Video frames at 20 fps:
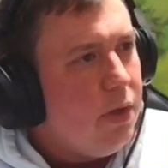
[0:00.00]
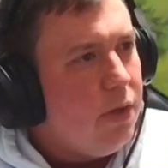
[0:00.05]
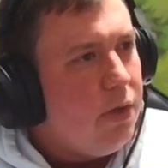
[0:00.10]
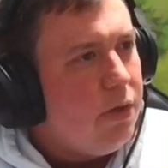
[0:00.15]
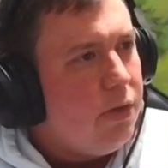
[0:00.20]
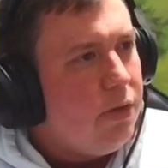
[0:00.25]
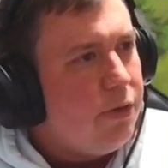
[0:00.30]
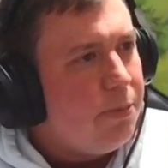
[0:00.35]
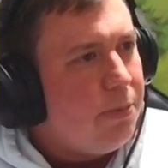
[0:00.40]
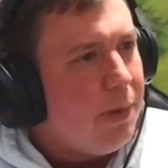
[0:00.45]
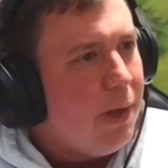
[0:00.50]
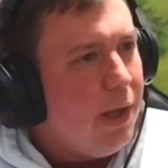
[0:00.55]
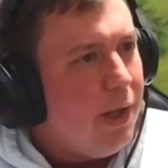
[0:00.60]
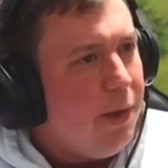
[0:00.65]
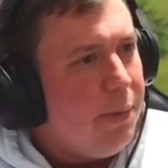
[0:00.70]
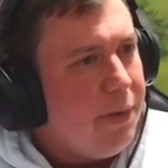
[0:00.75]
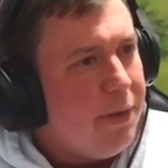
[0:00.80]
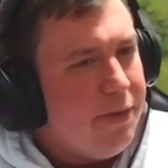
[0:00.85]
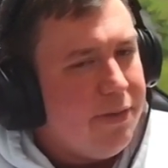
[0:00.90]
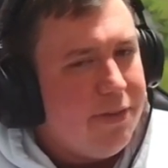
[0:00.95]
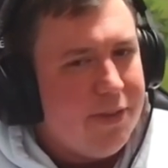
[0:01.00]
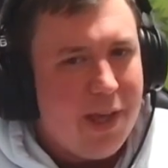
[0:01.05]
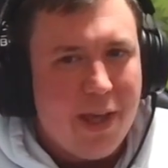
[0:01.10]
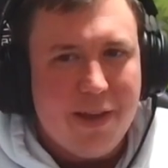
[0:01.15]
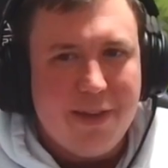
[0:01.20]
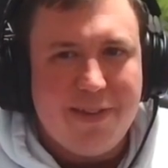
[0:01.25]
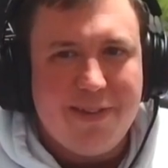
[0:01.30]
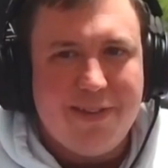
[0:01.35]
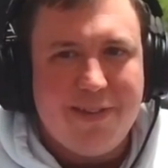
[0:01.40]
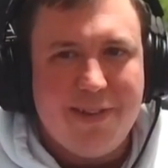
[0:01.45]
Just play with his Gix
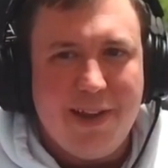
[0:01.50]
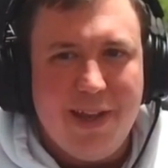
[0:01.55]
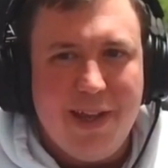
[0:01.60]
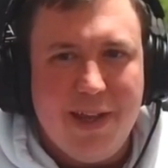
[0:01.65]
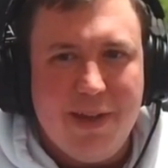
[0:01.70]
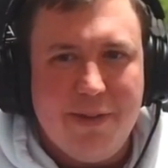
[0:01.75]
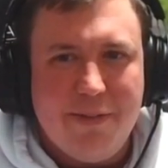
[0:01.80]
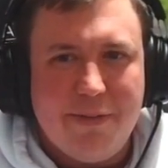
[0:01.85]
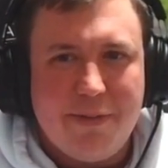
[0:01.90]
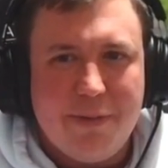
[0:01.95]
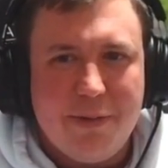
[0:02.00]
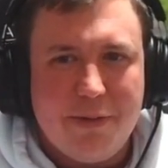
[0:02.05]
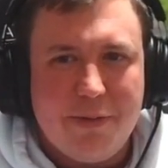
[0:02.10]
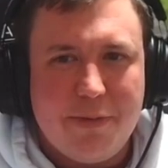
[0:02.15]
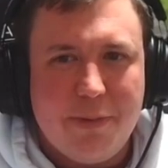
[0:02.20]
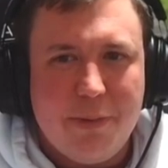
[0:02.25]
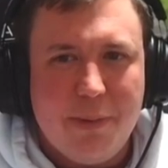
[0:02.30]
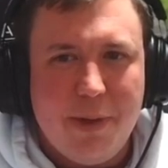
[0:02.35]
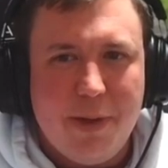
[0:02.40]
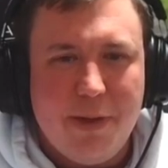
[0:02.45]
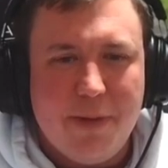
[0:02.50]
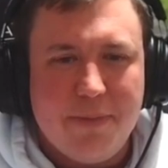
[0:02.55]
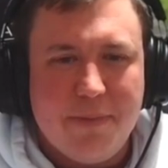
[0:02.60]
sleeves whilst we wait.